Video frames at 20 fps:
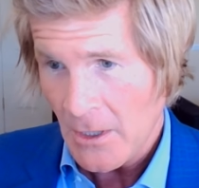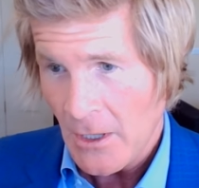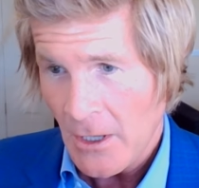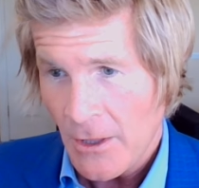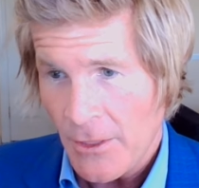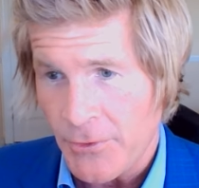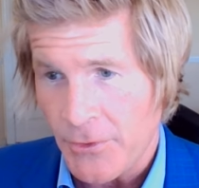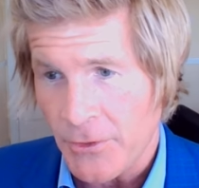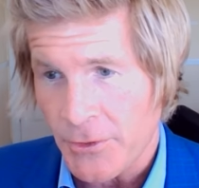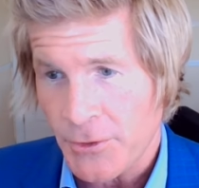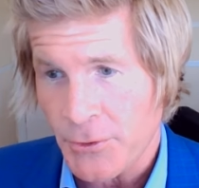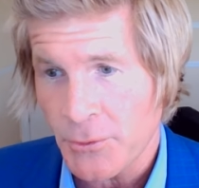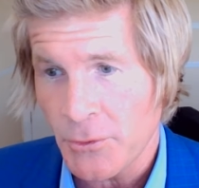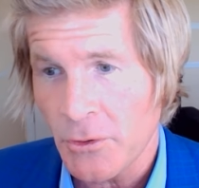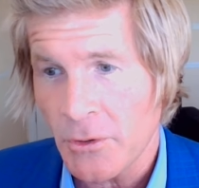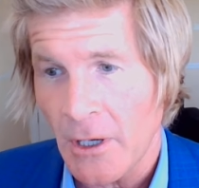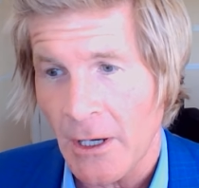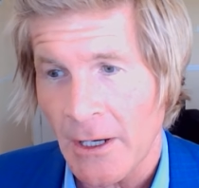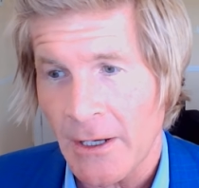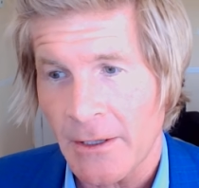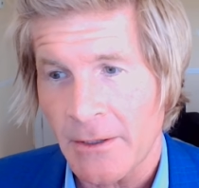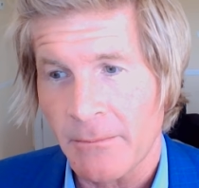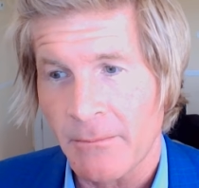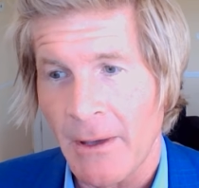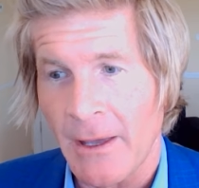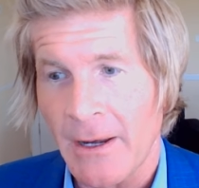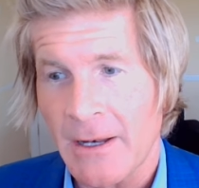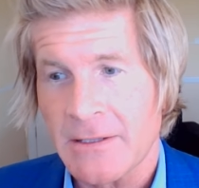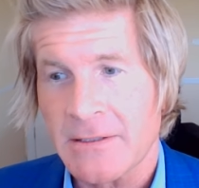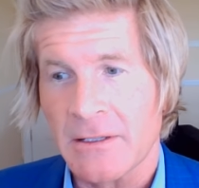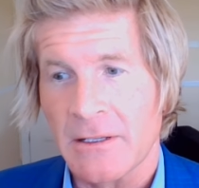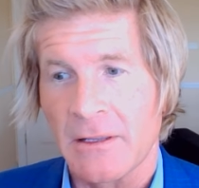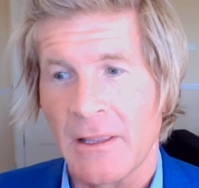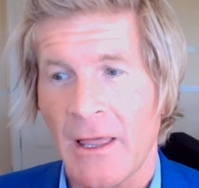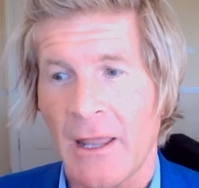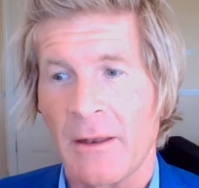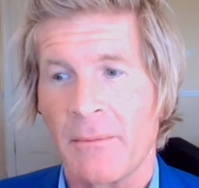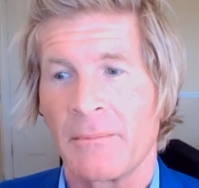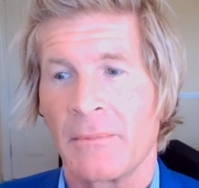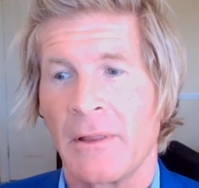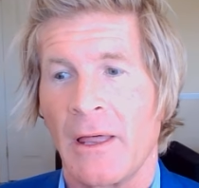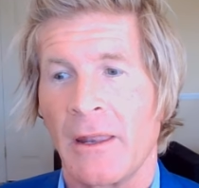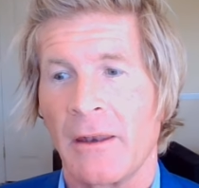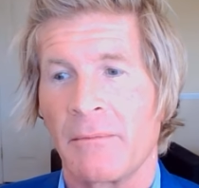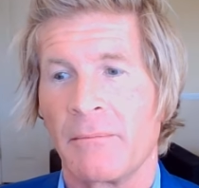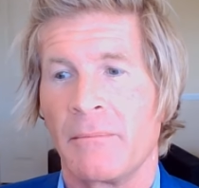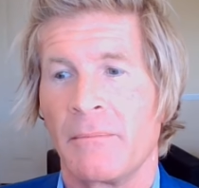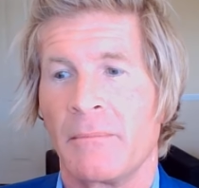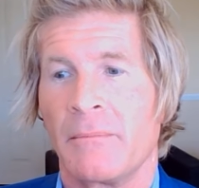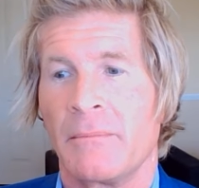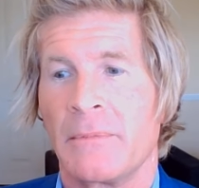Through medicine, a lot of